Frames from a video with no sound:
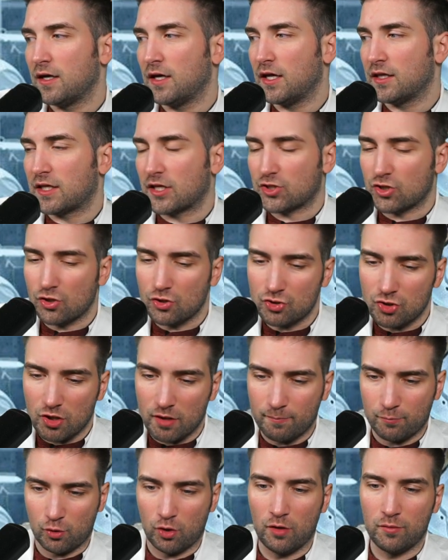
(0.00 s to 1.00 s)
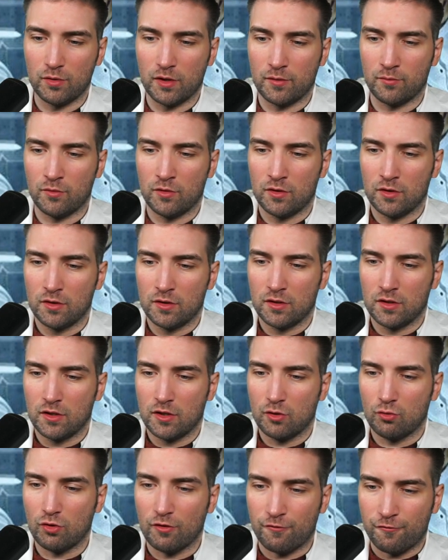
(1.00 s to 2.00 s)
there's also a problem
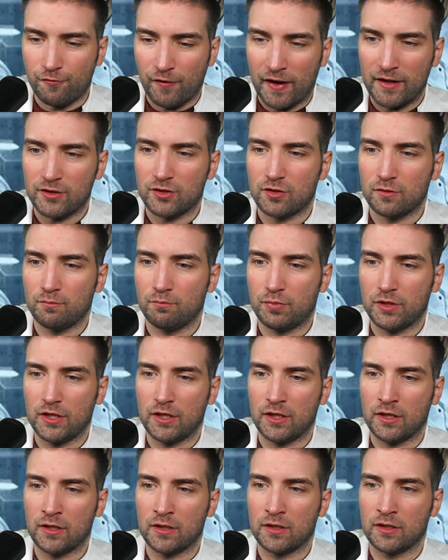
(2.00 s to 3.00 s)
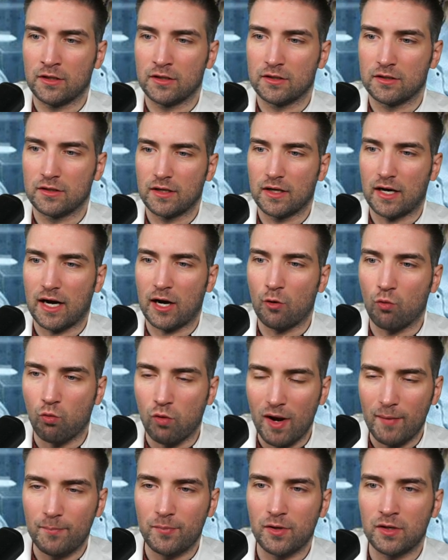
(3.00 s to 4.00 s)
with Phantom being a
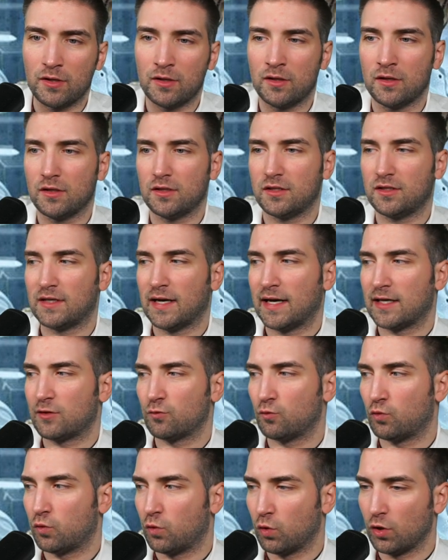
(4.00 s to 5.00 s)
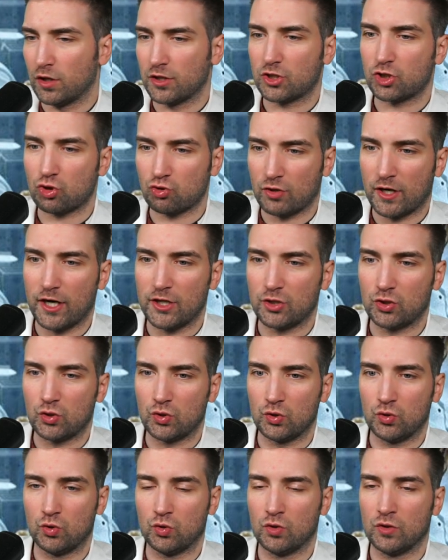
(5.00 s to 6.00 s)
weapon that will try
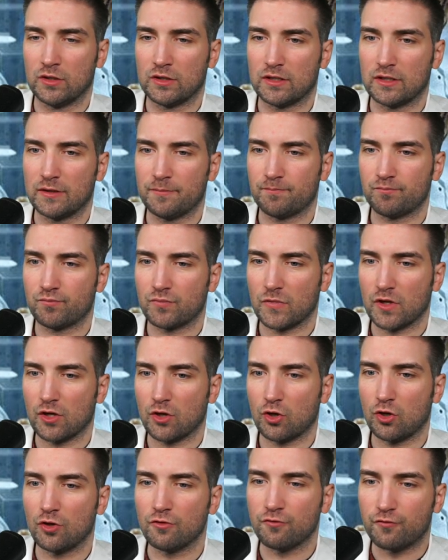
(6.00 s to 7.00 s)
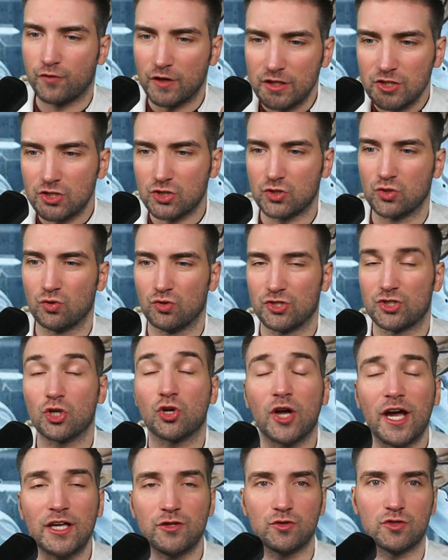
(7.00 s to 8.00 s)
to convince you it's
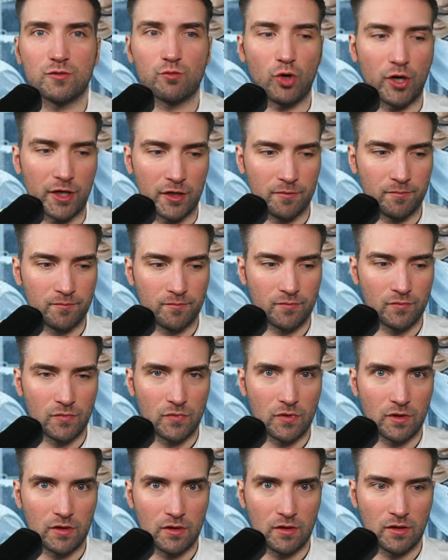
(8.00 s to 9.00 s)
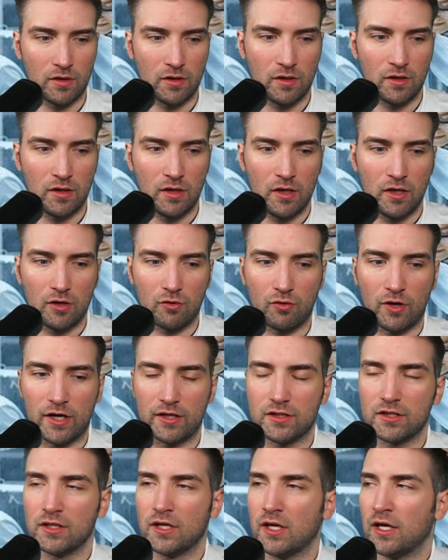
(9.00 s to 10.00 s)
okay to spray,
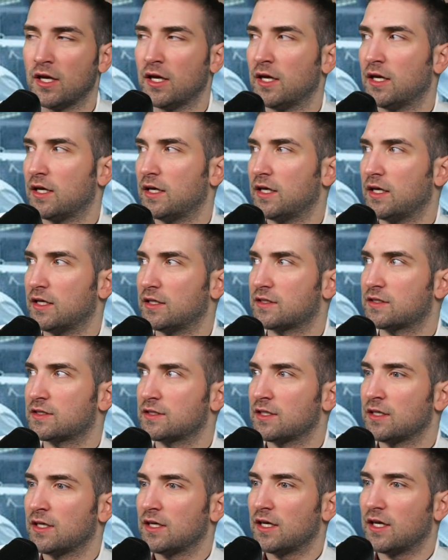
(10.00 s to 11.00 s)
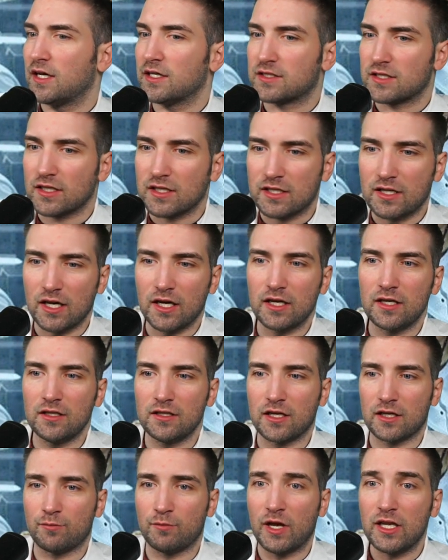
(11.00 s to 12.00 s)
right? It's, it's a gun
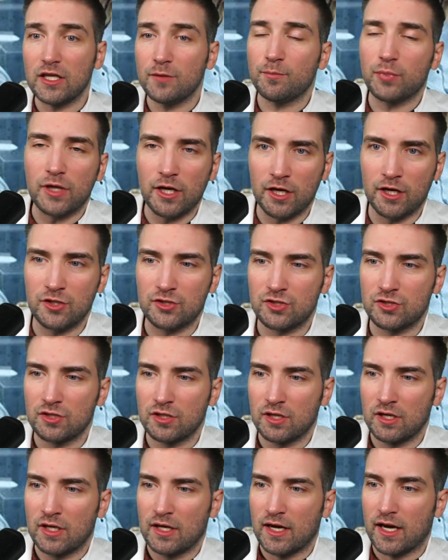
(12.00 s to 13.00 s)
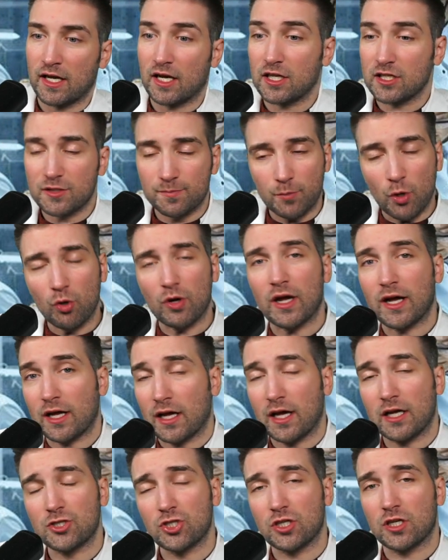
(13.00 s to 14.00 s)
that many players, and I spoke,
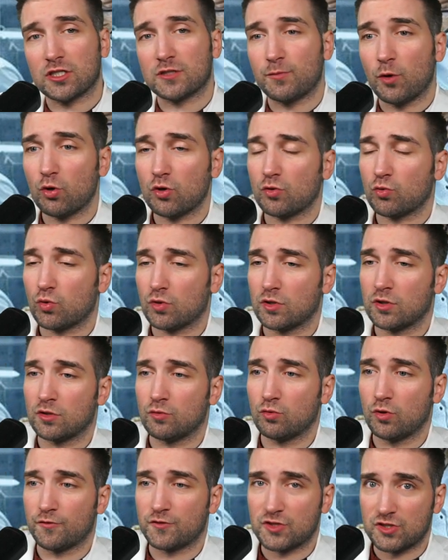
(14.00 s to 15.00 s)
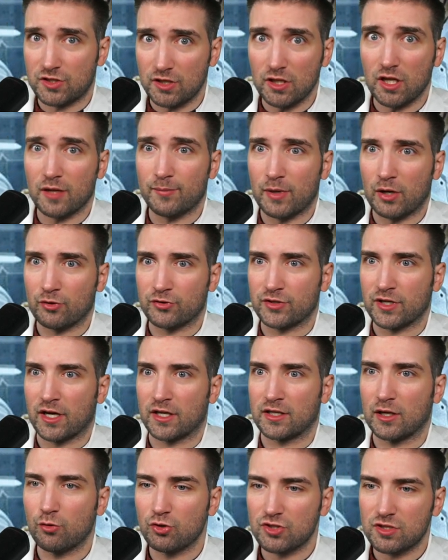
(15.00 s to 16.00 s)
actually I spoke uh, with Steel about that.
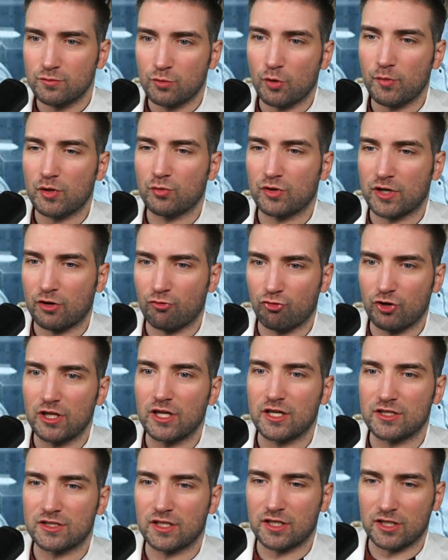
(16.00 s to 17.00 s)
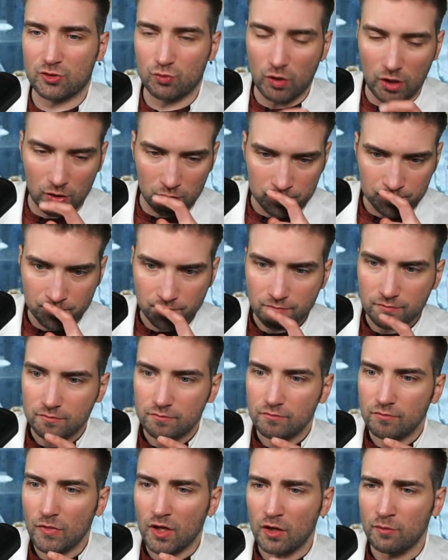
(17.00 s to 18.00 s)
That was the moment when I realized that as well,
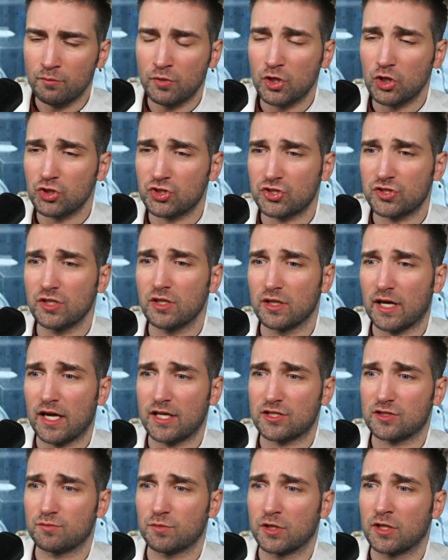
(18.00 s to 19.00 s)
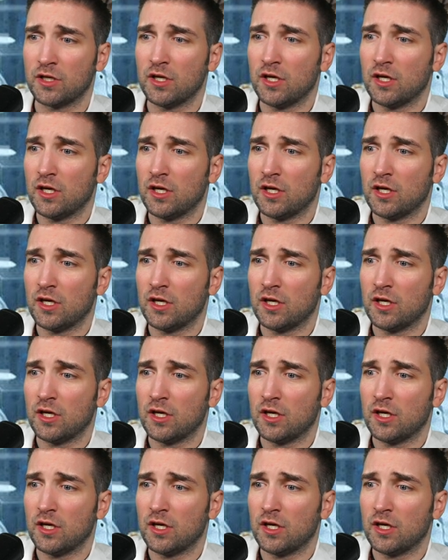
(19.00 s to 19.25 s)
because Steel asked me,